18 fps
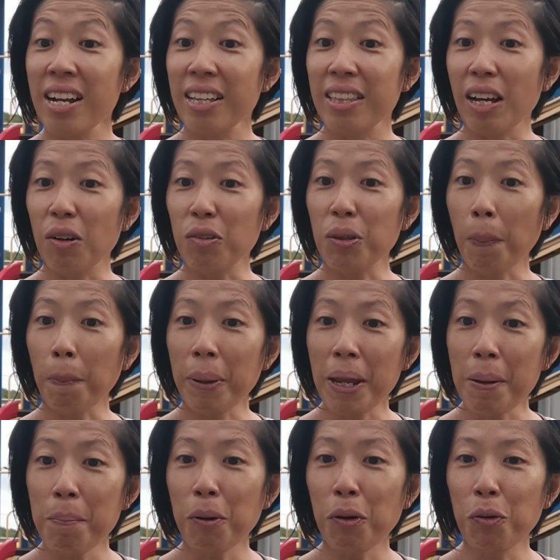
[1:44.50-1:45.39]
Now the
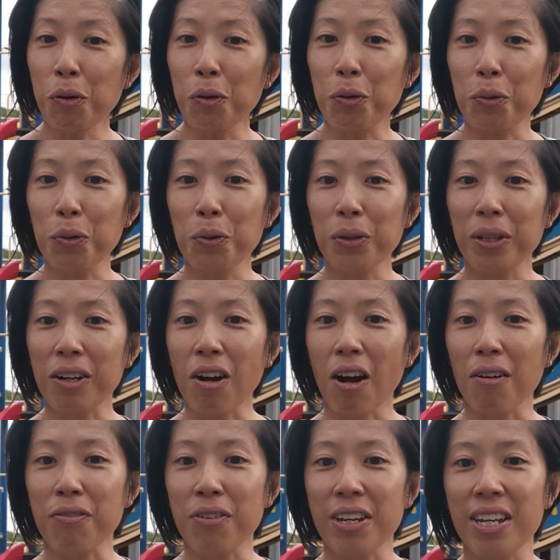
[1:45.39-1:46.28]
people who grew the
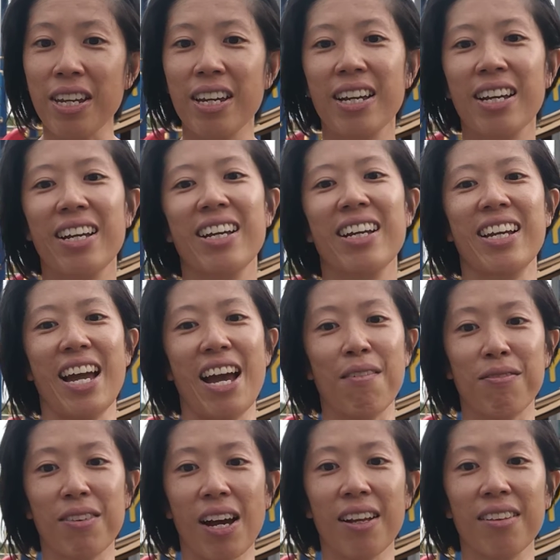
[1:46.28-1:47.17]
coffee
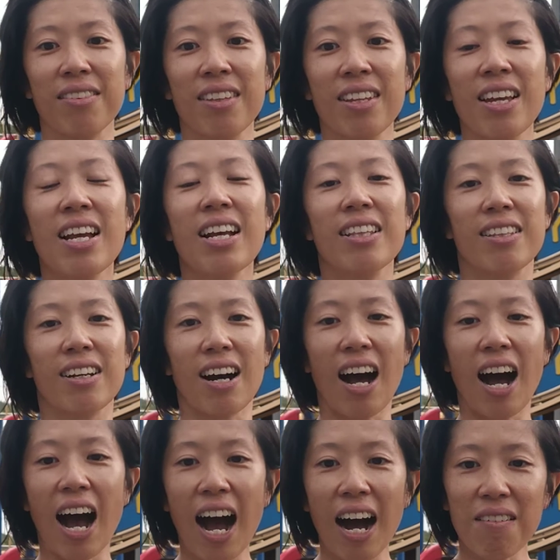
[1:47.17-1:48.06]
have done the
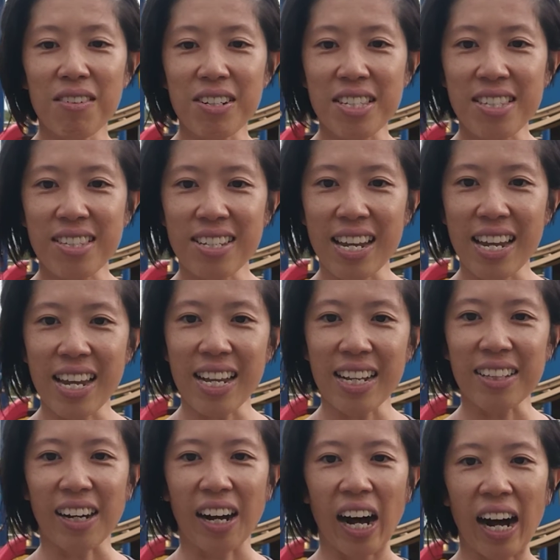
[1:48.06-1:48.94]

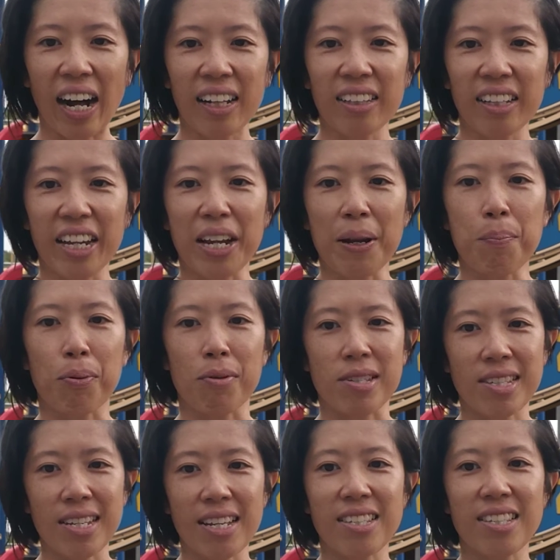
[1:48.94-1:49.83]
harvesting, the hulling,
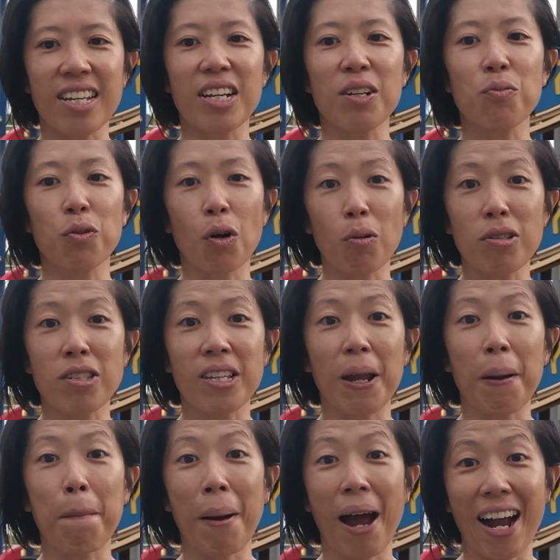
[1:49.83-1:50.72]
processing,
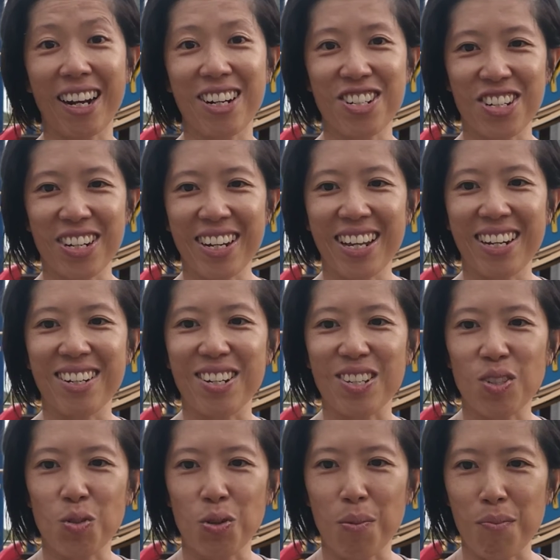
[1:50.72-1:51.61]
roasting, packaging and
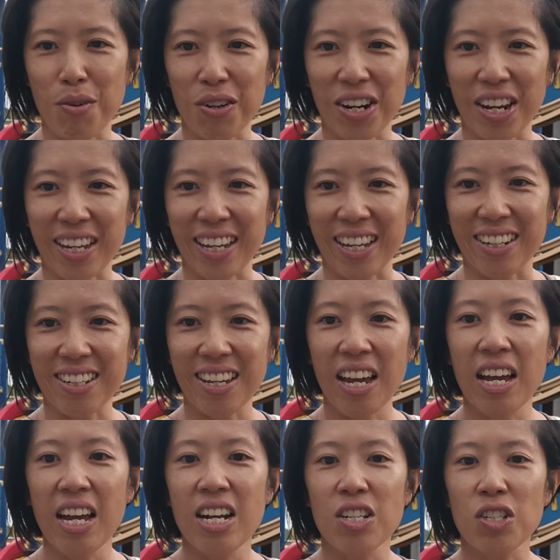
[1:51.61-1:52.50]
distributing it
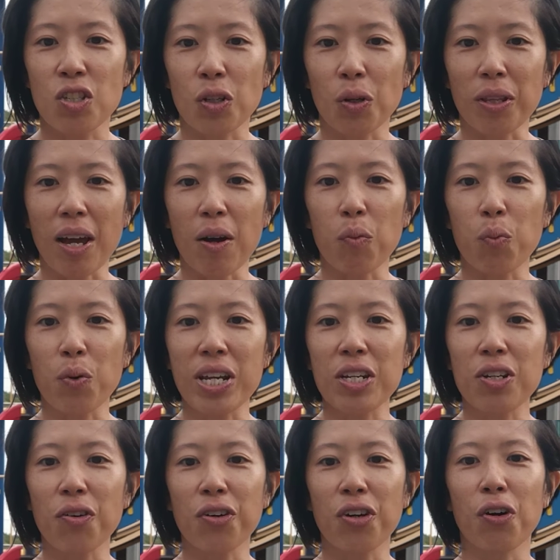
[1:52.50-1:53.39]
so that
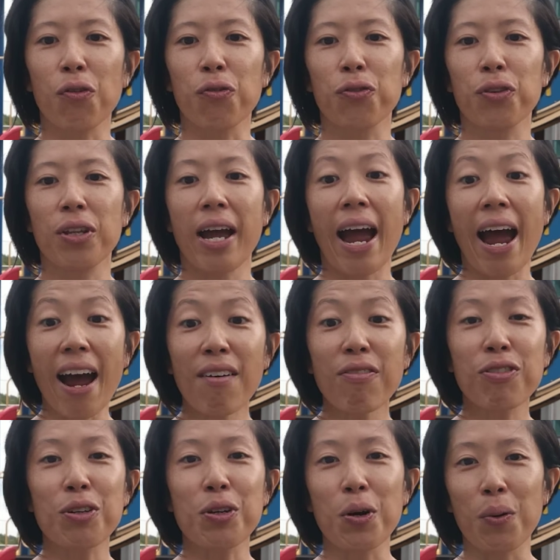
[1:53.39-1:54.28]
we don't
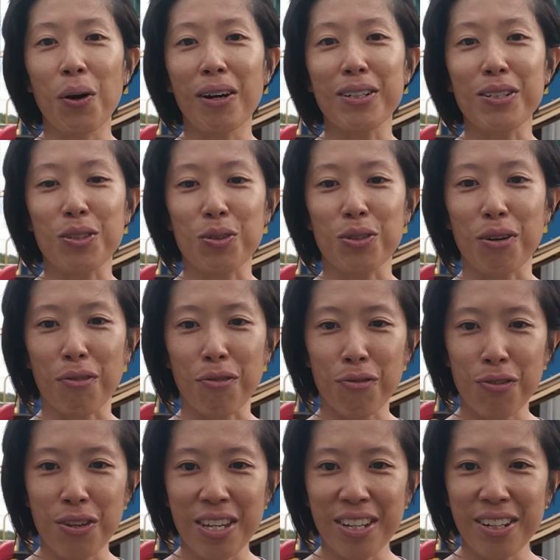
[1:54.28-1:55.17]
have to go out into the
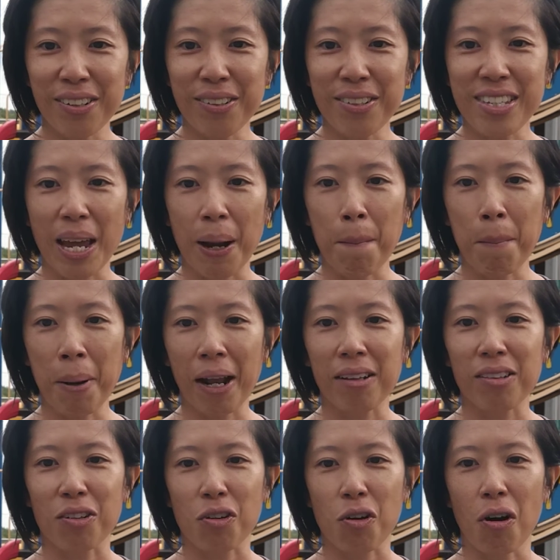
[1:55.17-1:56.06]
fields and
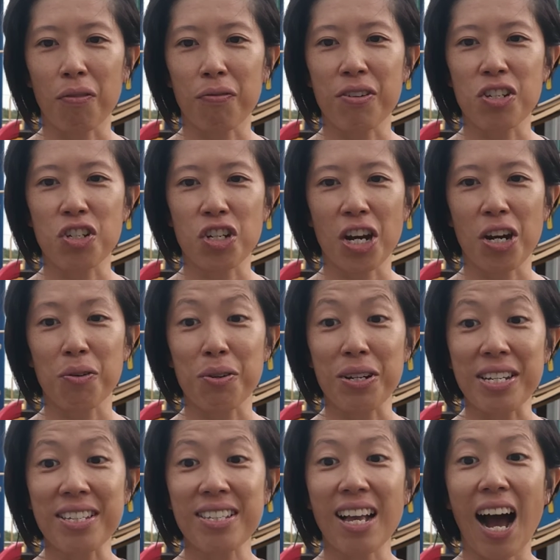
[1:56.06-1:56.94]
pick the coffee
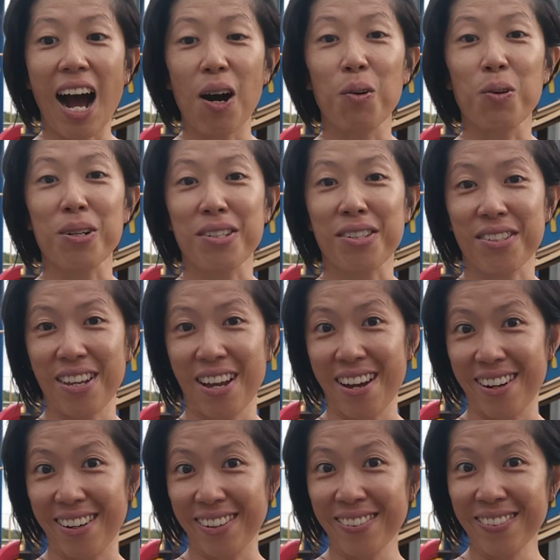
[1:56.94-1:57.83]
cherries
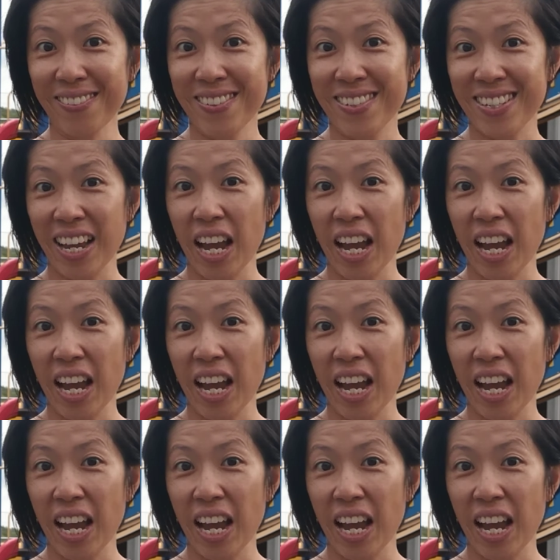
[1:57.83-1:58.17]
ourselves,